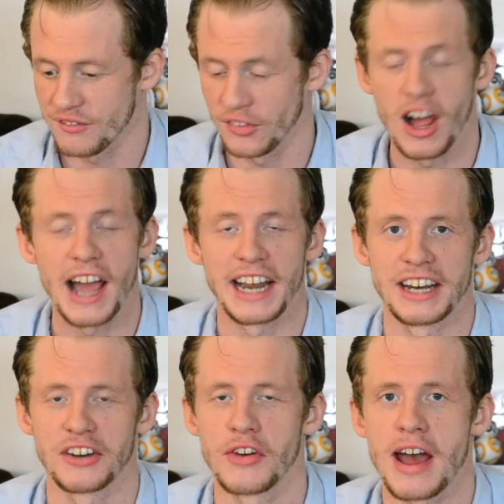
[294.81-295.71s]

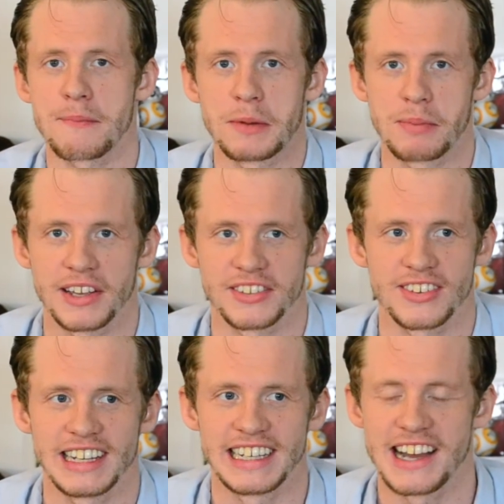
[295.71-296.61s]
flying at a rapid
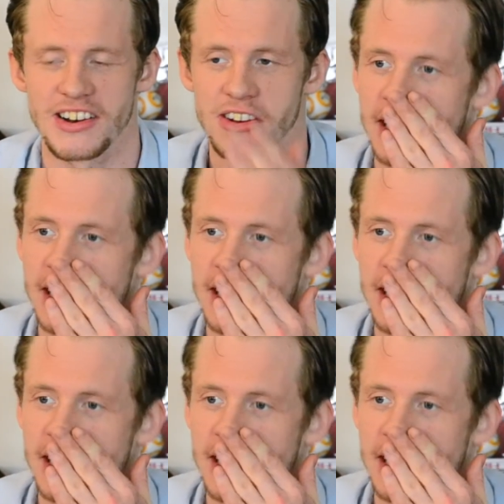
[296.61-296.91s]
pace right now.